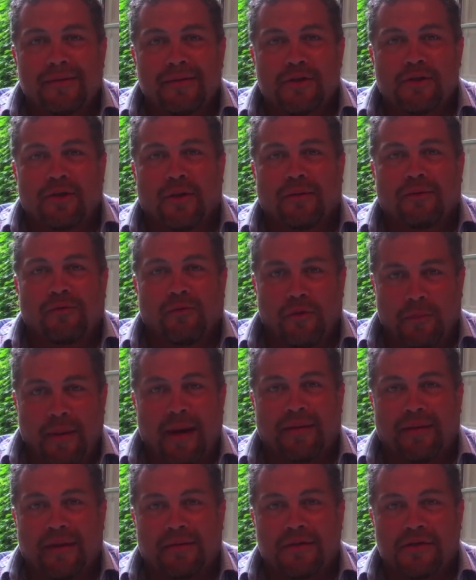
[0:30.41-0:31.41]
So we
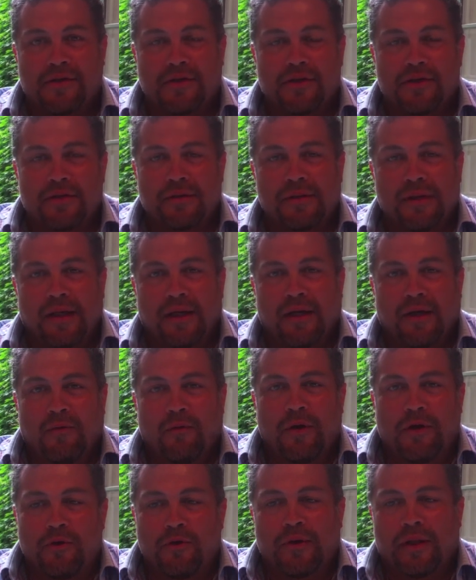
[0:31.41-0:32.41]
made that decision.
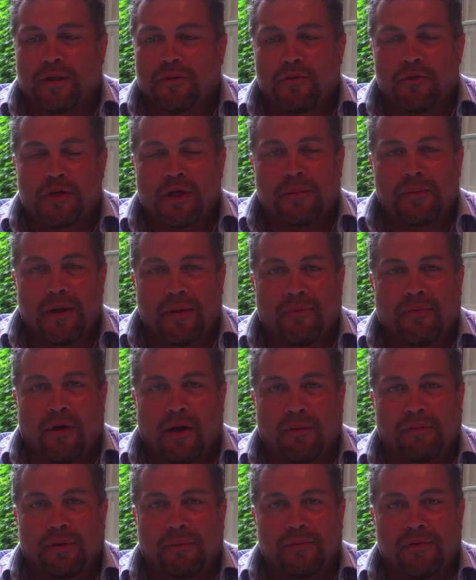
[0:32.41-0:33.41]
We knew that there was going to be a
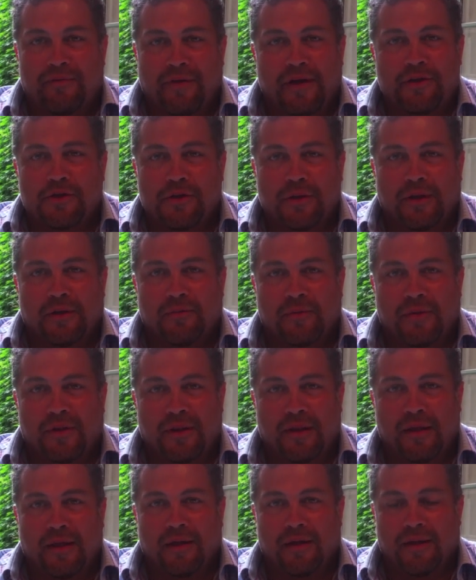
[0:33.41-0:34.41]
problem eventually
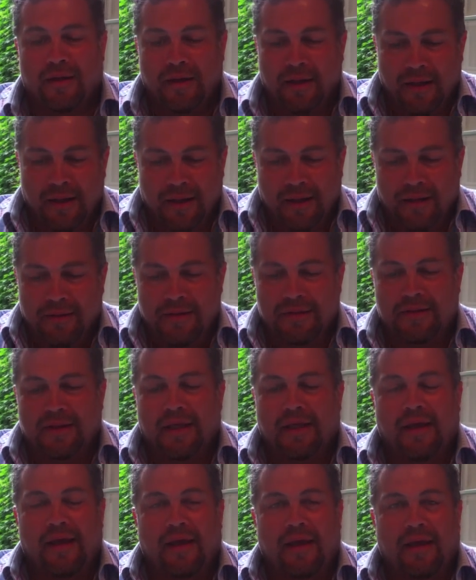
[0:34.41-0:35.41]
with the
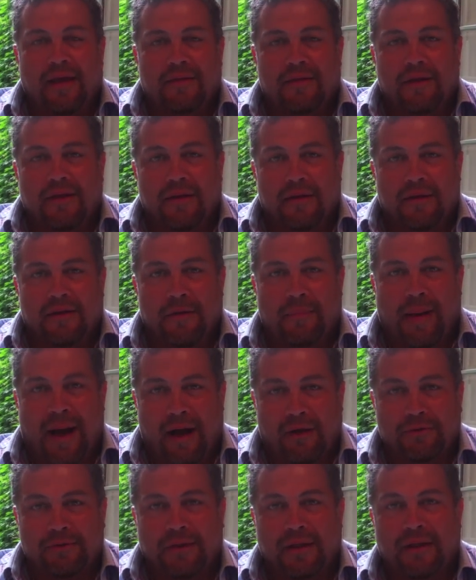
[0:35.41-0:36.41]
digging and the
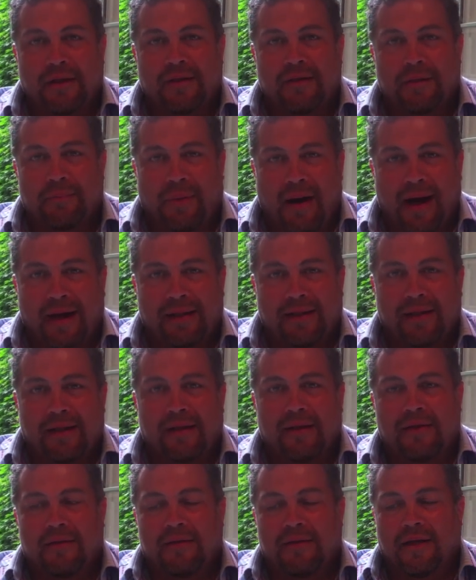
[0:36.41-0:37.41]
pounding and the
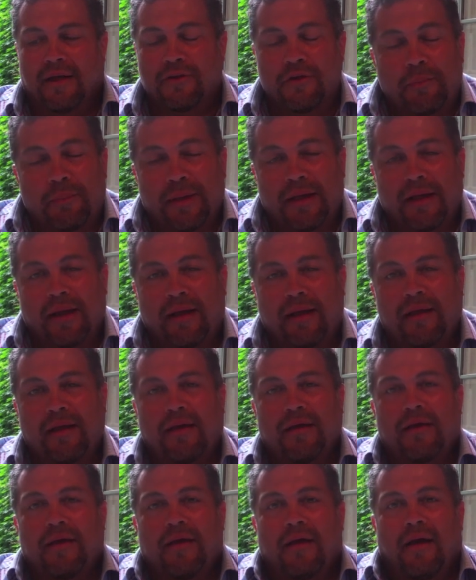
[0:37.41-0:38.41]
piling and the underpinning,
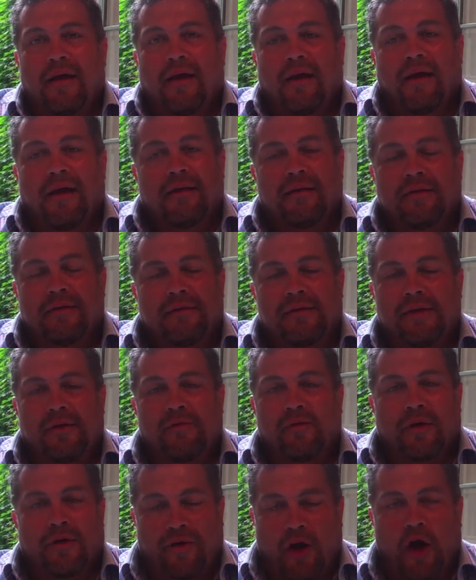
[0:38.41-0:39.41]
and it
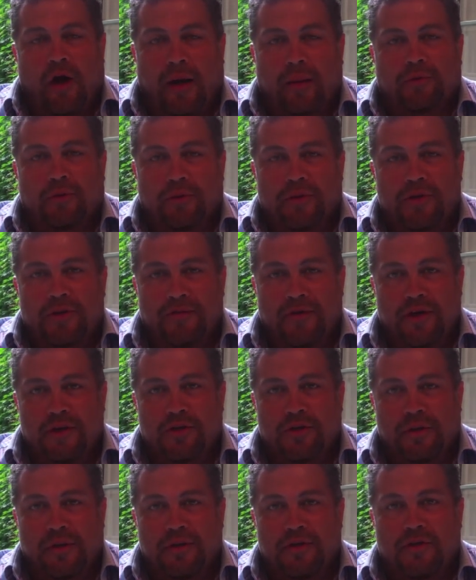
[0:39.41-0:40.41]
would have caught up to us
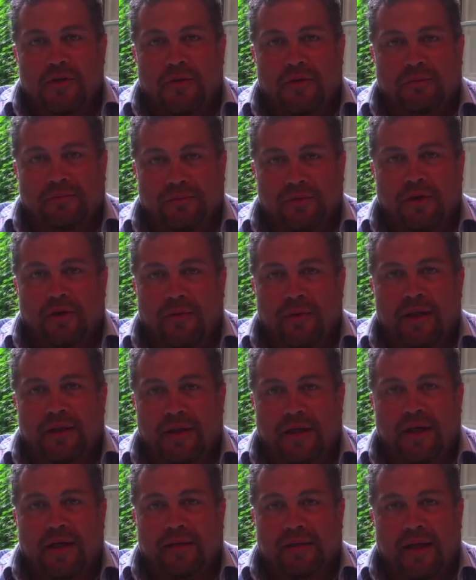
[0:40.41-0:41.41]
eventually. So, you know, we had
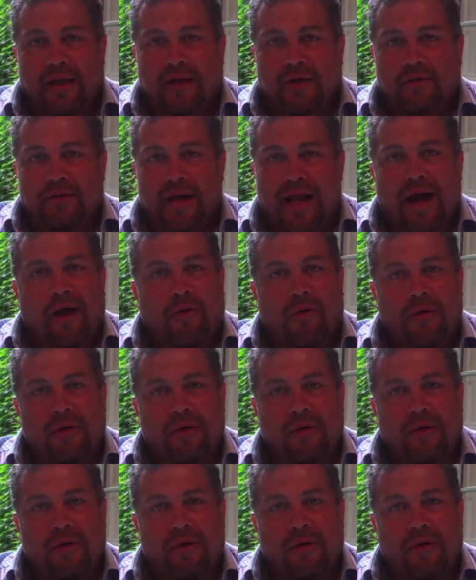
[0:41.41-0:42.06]
to cut that out now.